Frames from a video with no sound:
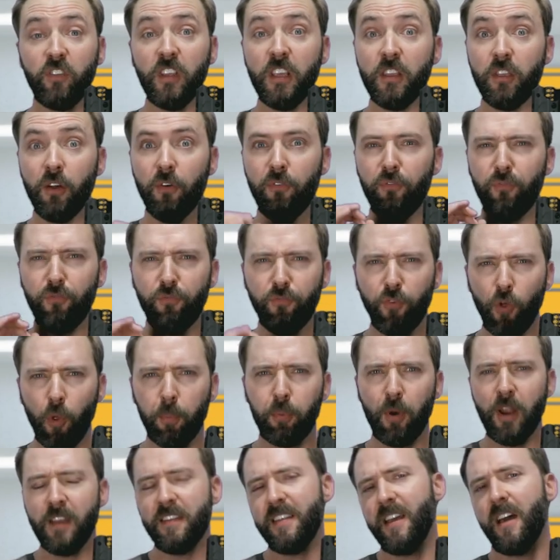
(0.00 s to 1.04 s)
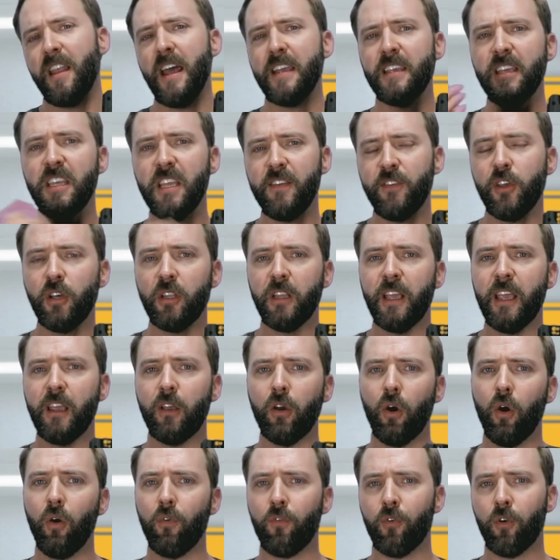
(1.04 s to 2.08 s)
see the full breakdown, I can give you a
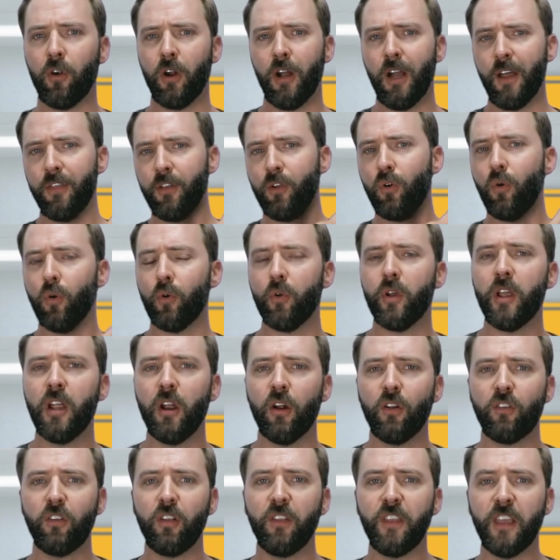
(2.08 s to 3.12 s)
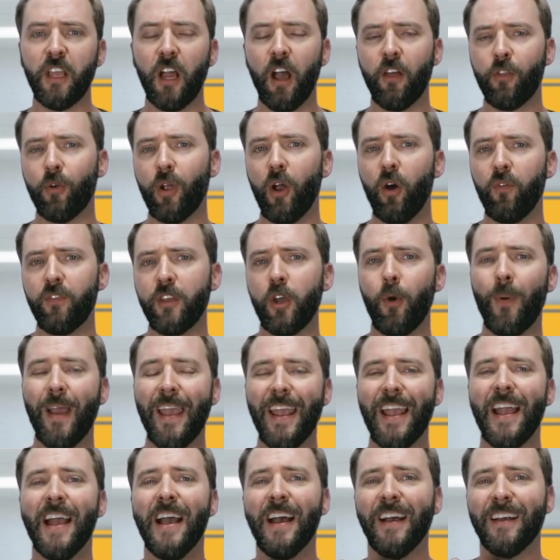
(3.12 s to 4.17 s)
link over uh, in the corner here to the other
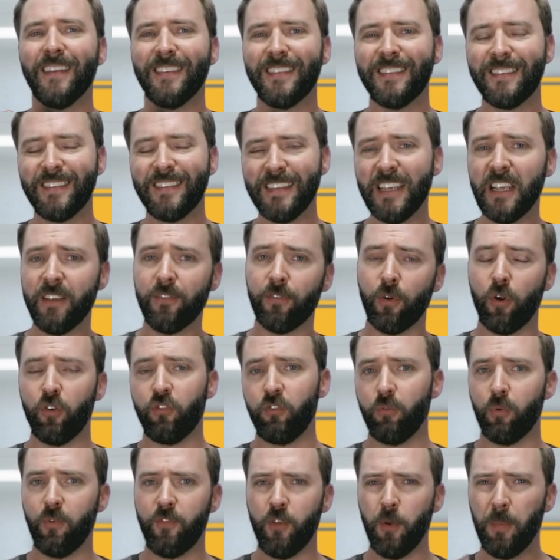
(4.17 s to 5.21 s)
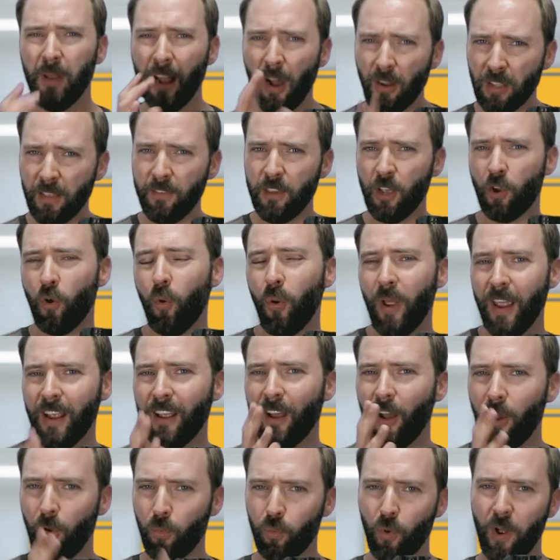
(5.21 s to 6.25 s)
LVOA C version review, but I'll give you a
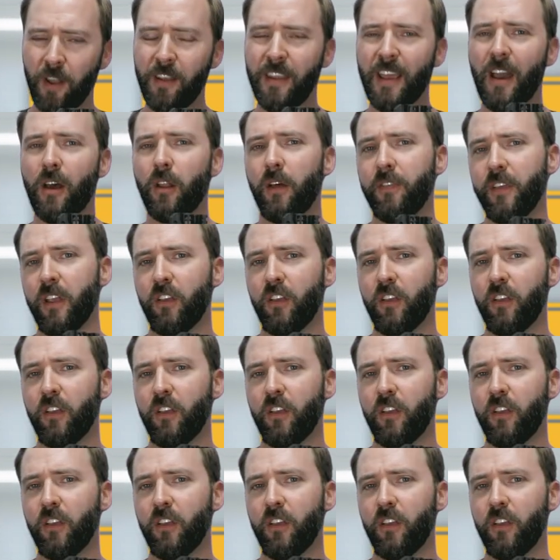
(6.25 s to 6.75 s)
quick rundown on